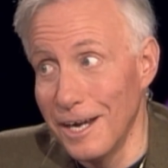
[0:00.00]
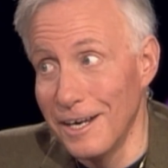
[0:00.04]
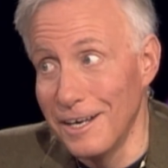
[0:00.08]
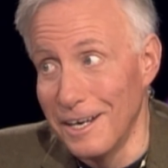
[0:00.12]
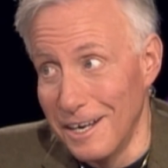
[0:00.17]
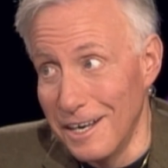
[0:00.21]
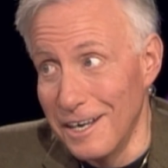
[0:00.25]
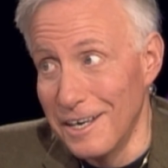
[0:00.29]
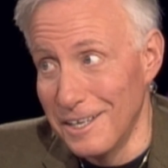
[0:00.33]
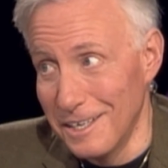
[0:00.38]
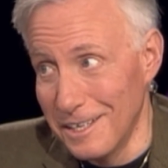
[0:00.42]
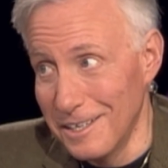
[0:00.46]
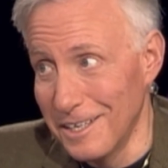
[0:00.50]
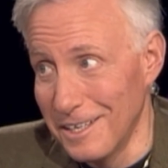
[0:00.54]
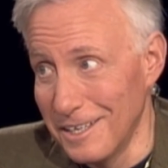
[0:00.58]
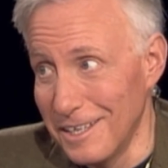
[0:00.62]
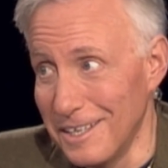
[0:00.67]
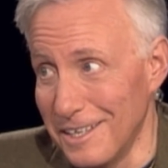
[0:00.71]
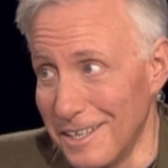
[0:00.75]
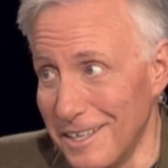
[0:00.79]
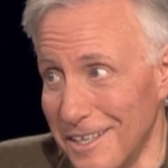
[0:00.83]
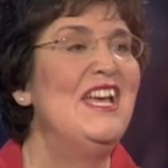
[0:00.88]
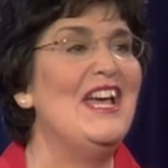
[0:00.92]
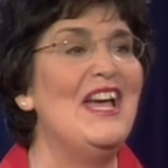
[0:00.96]
He did.
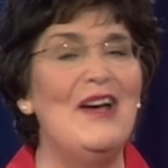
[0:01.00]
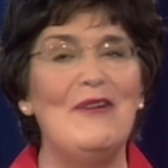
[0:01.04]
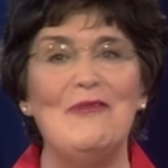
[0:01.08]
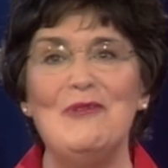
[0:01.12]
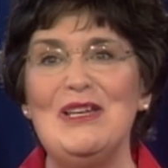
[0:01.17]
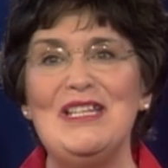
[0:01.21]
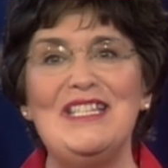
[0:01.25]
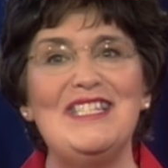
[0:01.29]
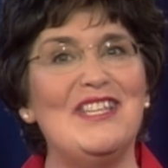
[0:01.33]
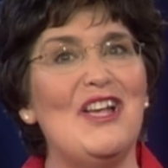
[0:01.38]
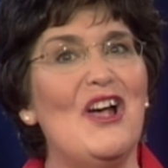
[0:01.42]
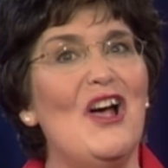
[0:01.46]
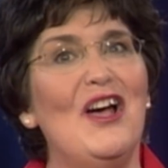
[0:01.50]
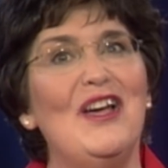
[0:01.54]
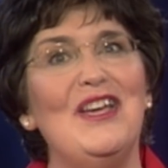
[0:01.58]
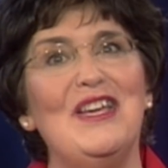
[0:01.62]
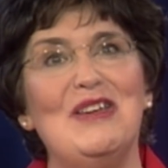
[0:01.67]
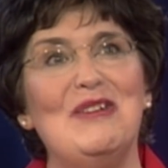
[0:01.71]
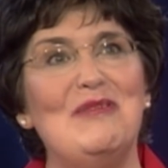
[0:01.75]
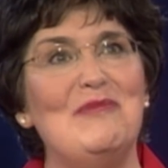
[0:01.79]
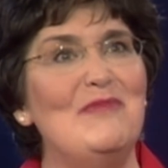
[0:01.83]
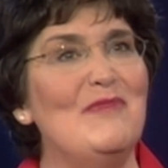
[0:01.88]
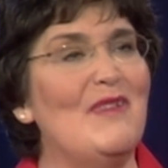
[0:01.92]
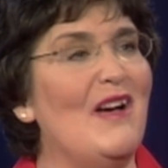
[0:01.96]
We saw
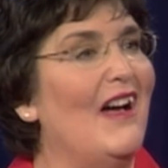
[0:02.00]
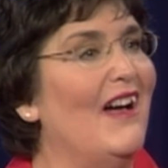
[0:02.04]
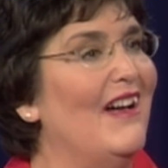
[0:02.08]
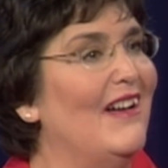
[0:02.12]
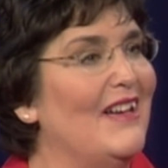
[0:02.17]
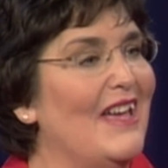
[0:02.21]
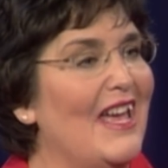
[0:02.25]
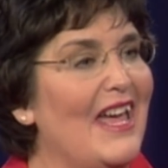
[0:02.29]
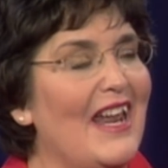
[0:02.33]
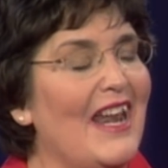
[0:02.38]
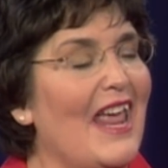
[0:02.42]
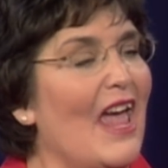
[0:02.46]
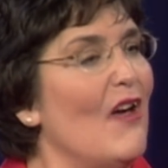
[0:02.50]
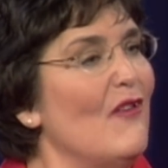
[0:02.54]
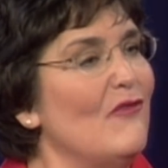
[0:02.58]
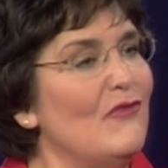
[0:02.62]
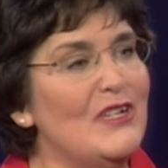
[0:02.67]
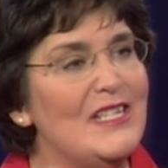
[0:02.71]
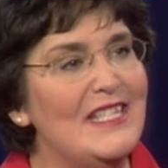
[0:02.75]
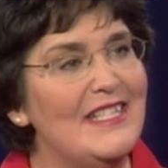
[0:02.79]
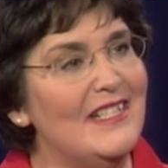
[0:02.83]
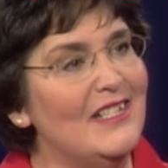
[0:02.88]
him at every